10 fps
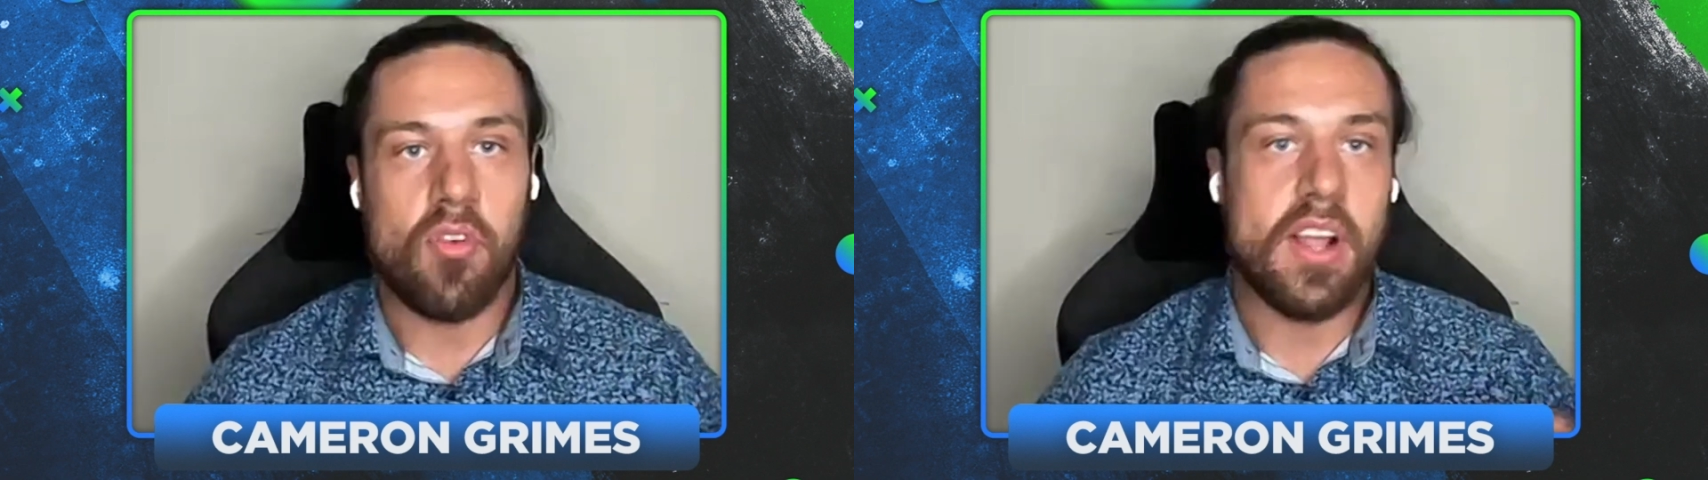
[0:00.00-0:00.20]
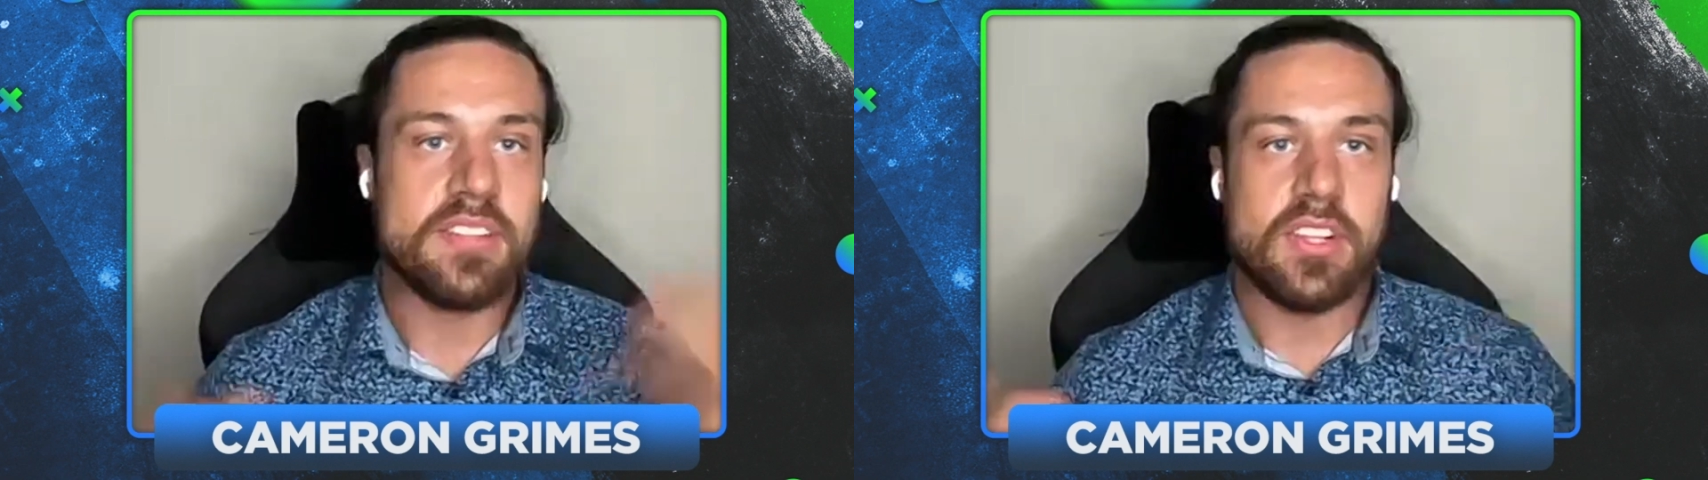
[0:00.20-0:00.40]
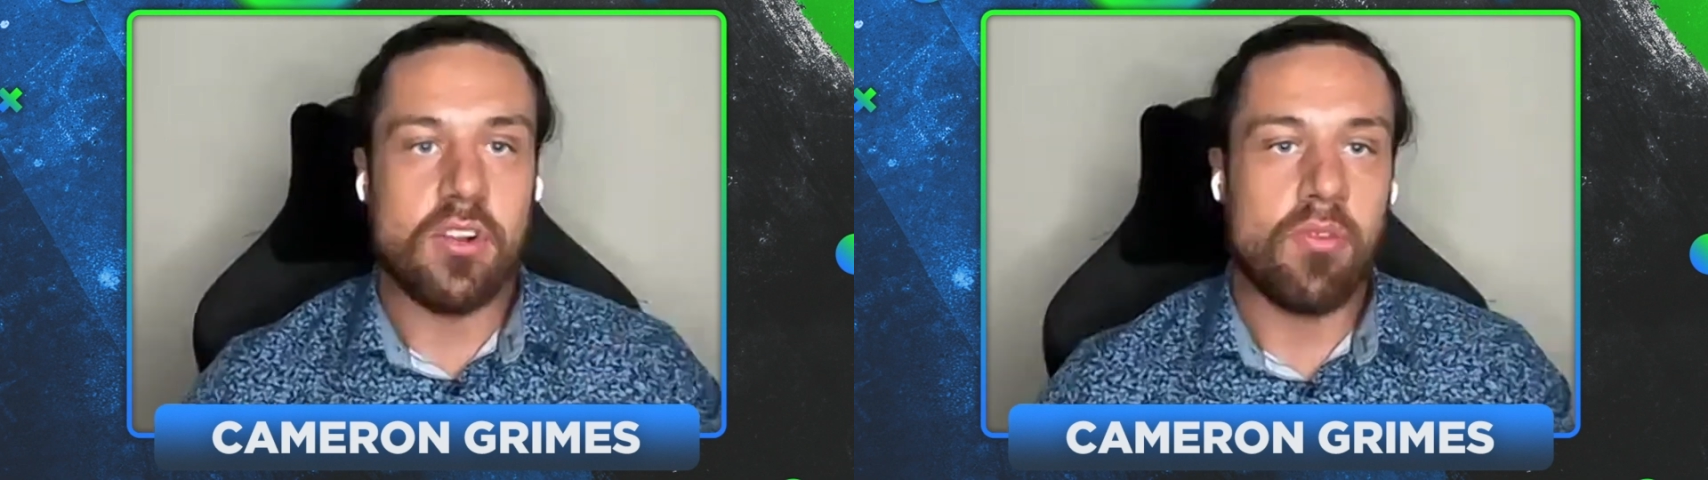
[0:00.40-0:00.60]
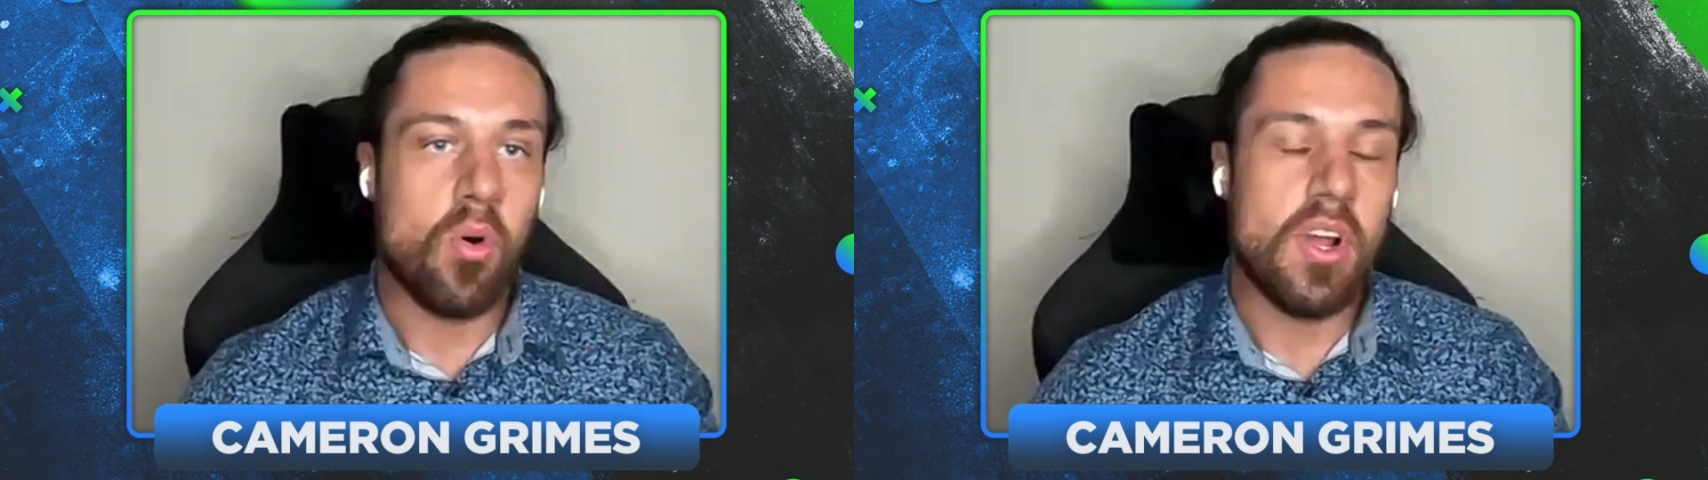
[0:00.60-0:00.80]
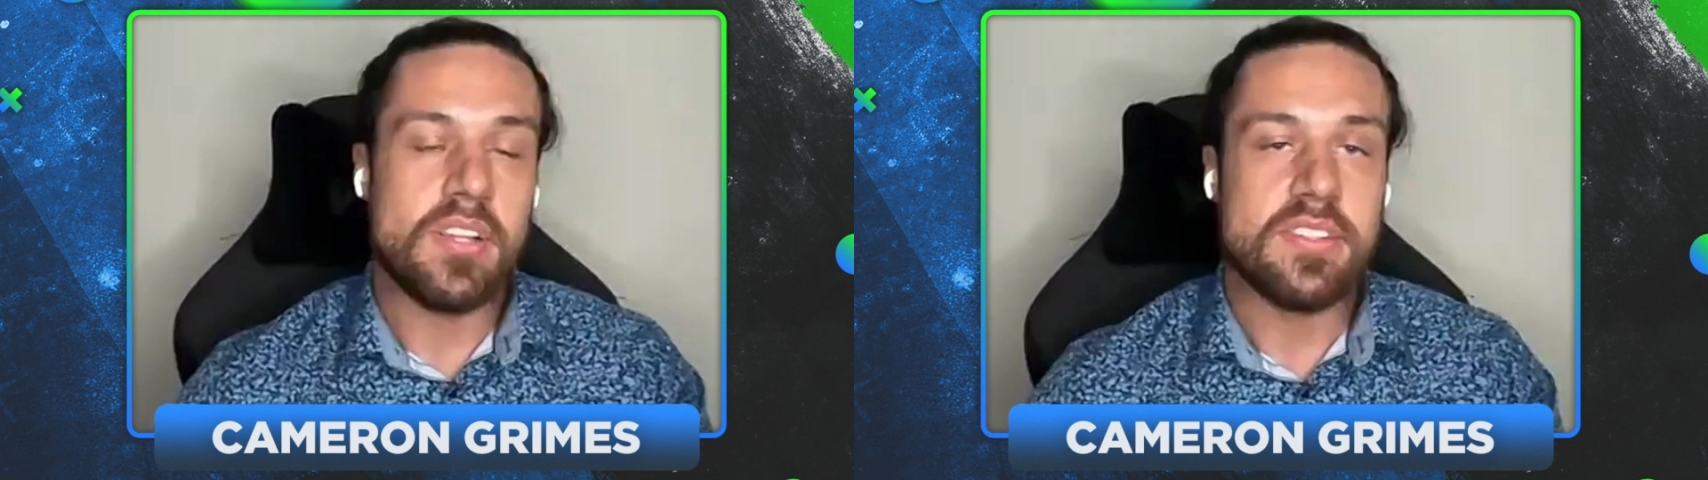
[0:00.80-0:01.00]
raising their
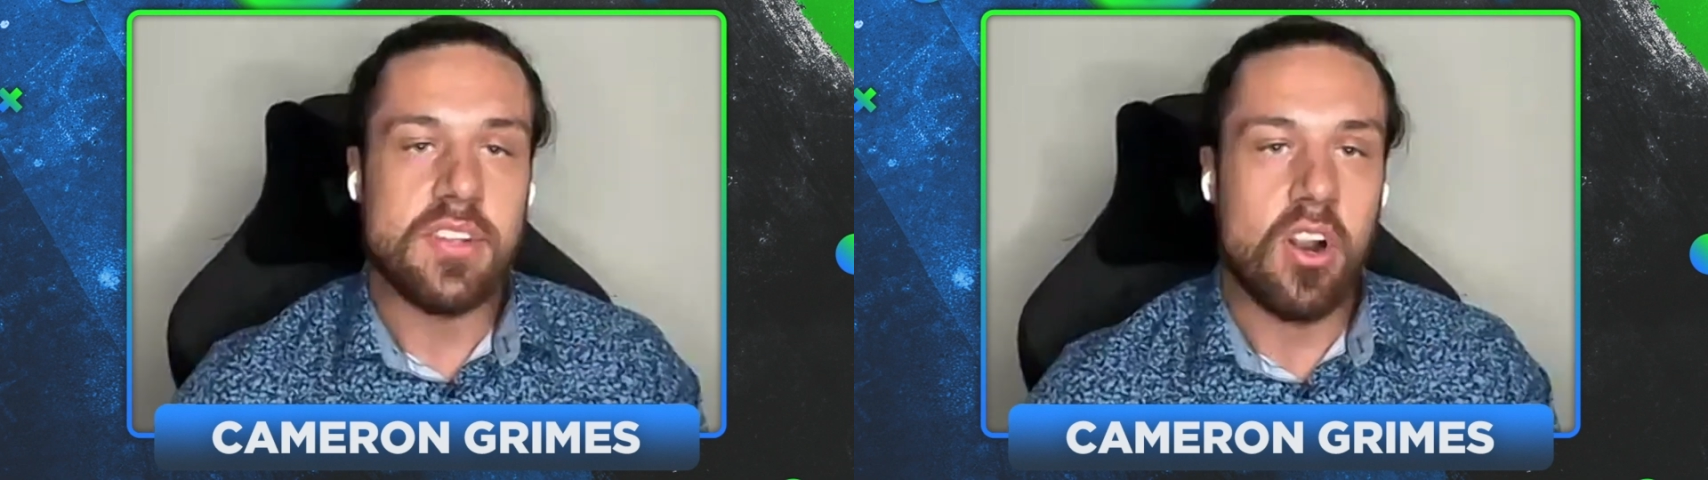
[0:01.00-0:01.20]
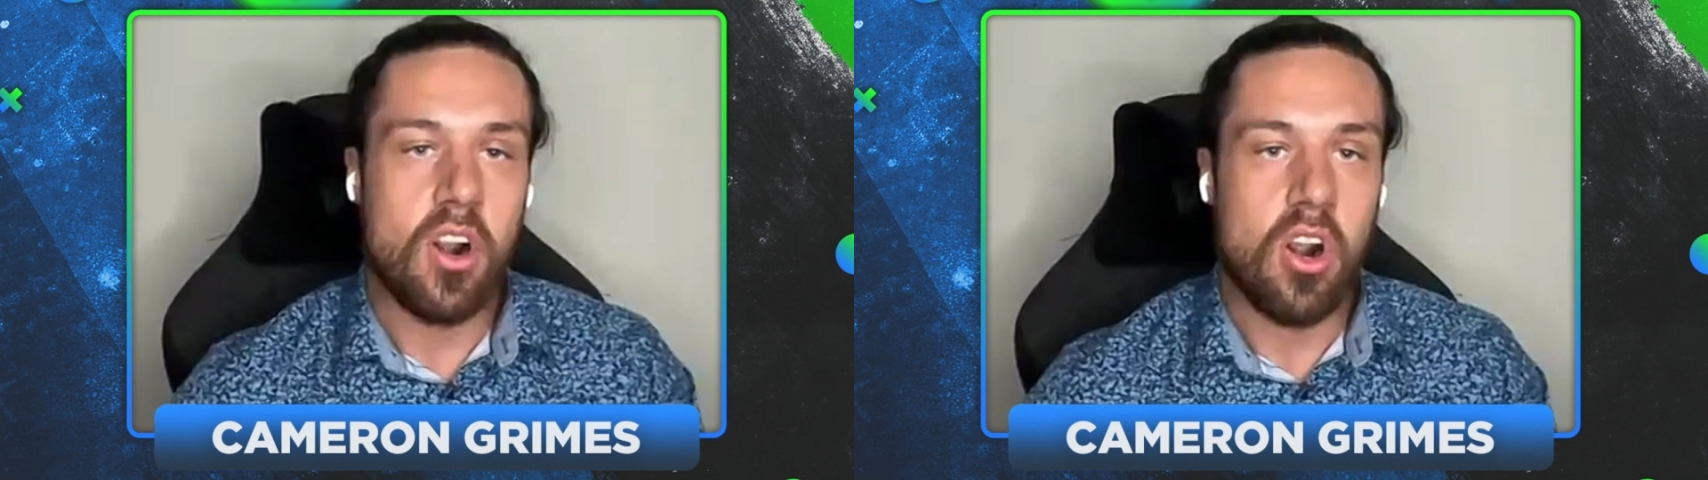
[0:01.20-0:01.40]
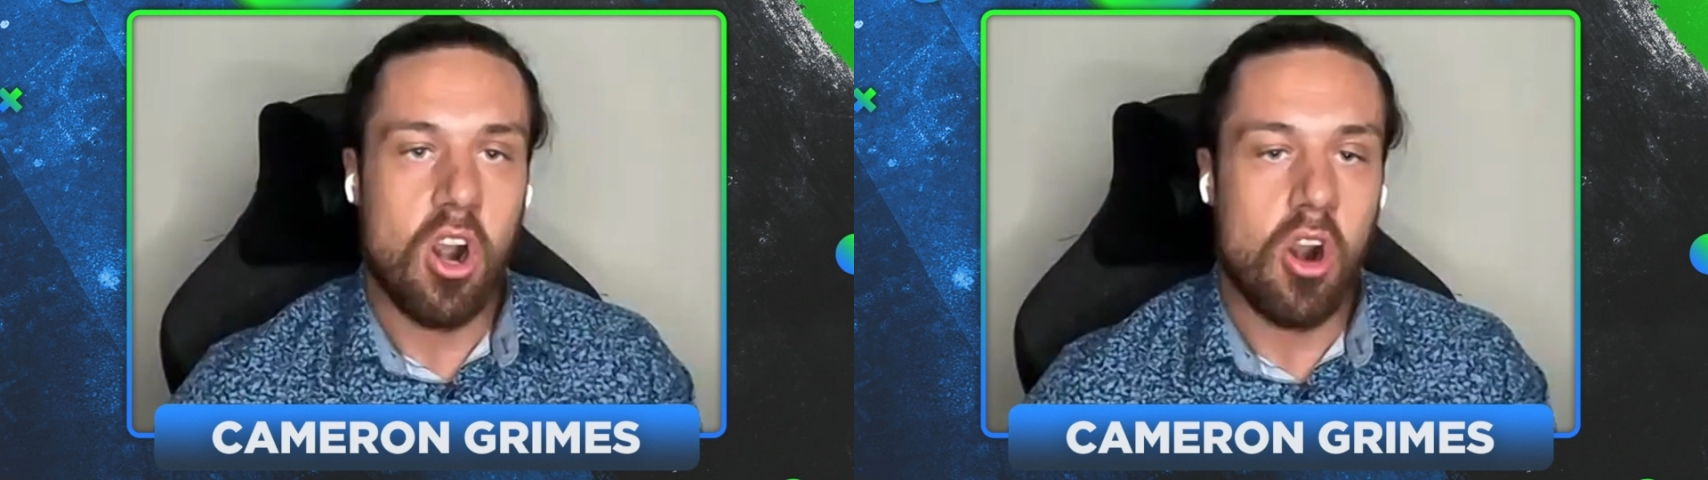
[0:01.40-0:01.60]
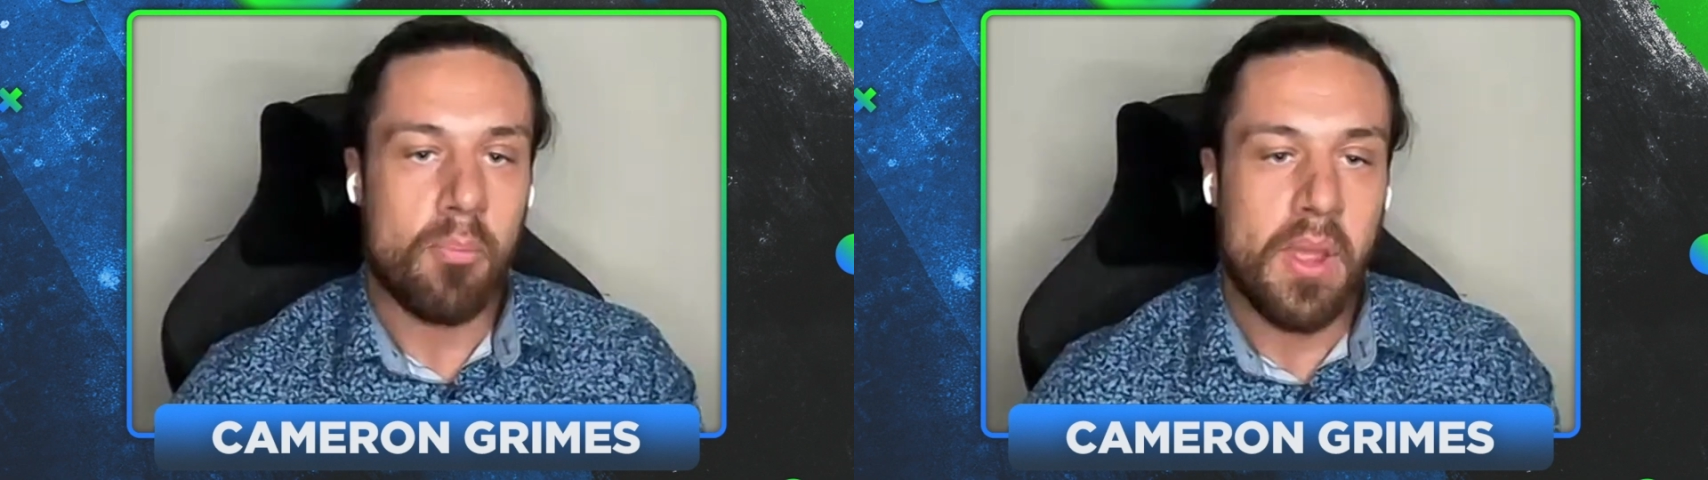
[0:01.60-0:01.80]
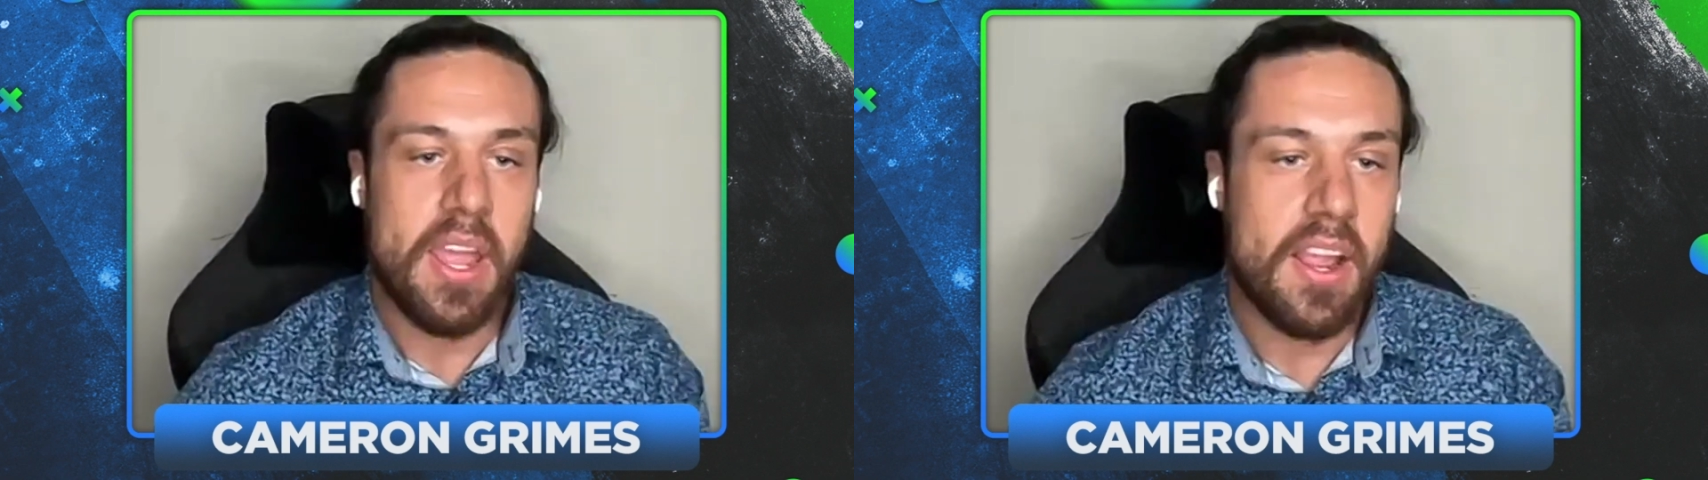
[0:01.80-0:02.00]
voice or
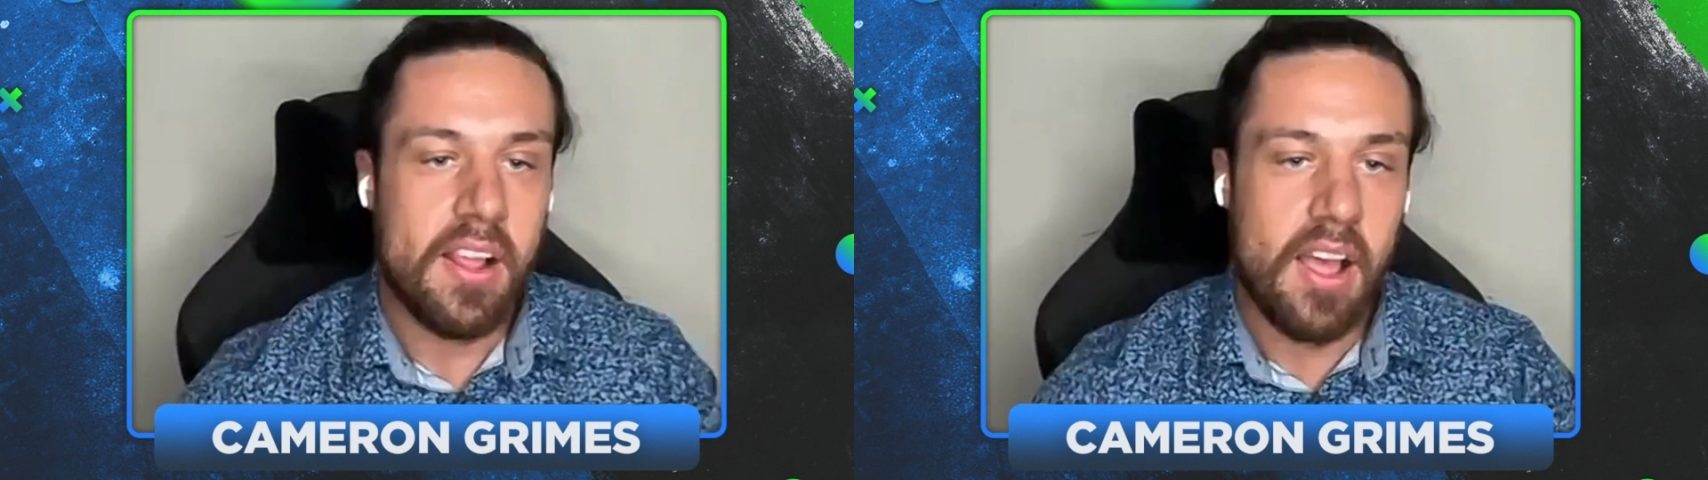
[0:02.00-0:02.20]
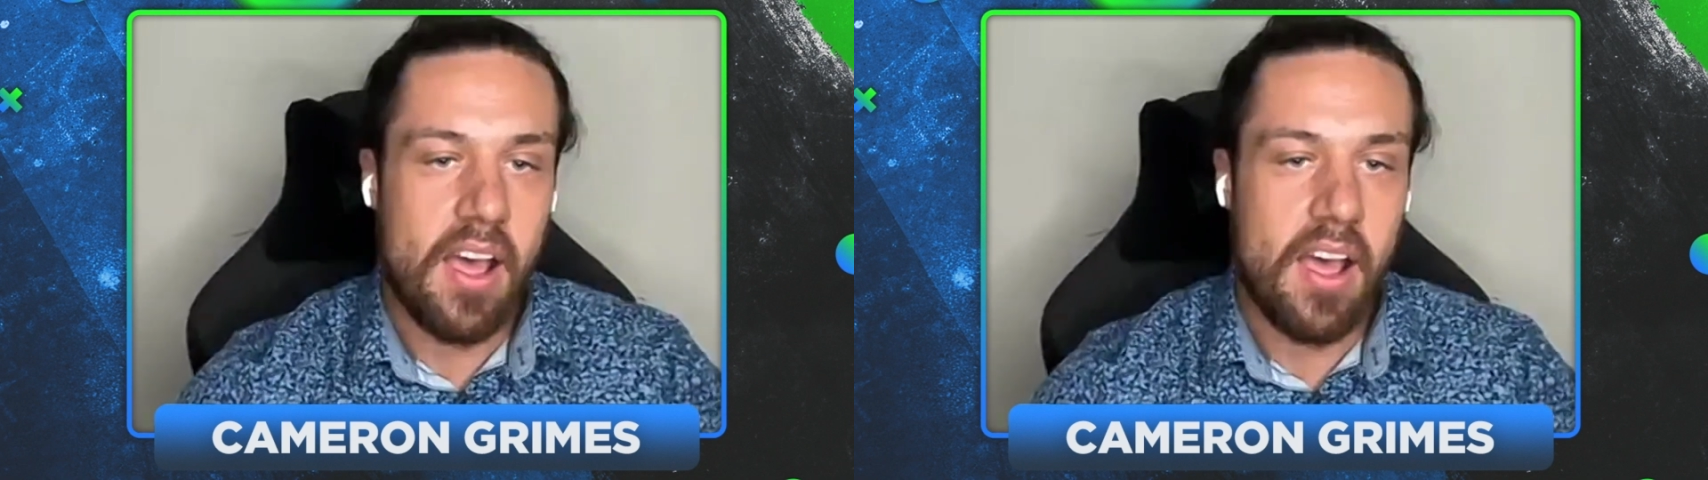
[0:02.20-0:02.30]
being